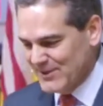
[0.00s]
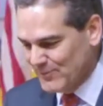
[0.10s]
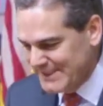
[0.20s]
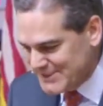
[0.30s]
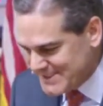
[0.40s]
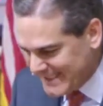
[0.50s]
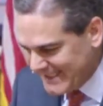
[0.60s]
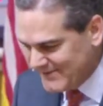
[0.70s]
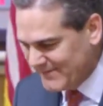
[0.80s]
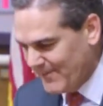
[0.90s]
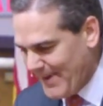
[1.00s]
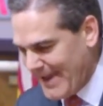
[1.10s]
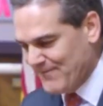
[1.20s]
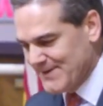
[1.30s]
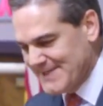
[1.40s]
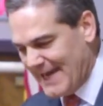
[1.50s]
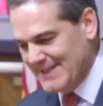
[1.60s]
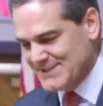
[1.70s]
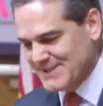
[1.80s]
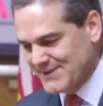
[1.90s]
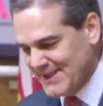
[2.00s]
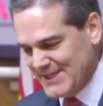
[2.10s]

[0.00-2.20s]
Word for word: having received of Epaphroditus